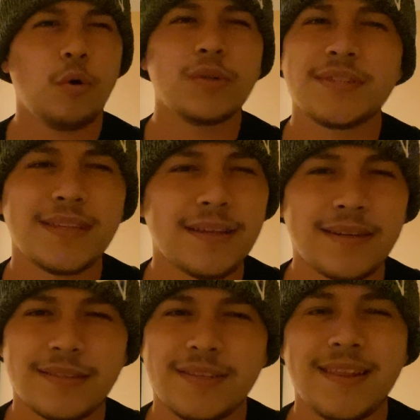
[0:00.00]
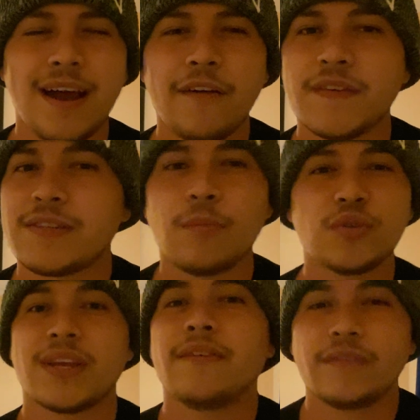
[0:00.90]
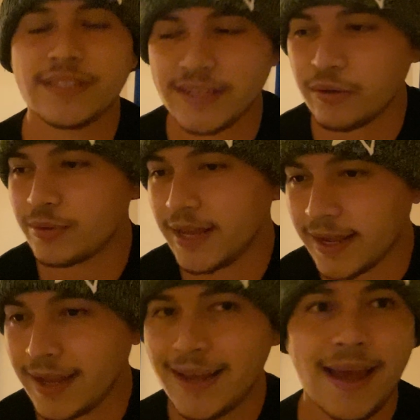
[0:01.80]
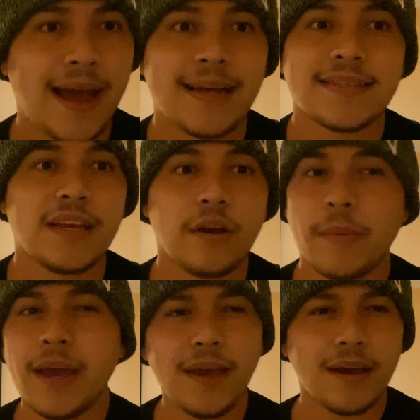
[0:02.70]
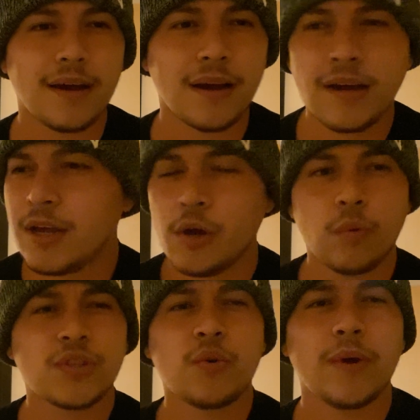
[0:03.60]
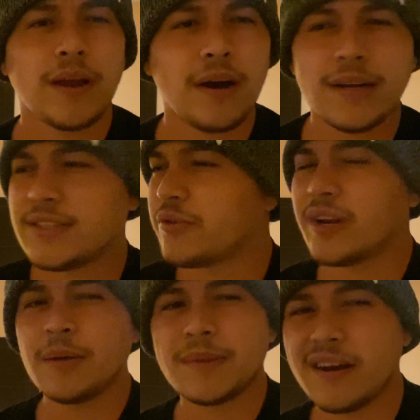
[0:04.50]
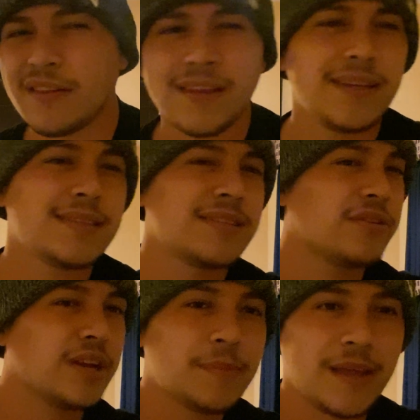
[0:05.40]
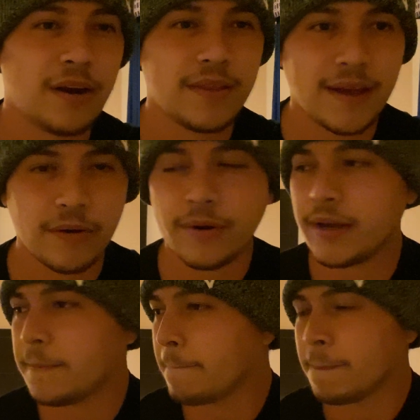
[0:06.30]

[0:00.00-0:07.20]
going to the office almost every single day, asking them, hey, what's going on? Is there an update on this? Is there an update on that, right?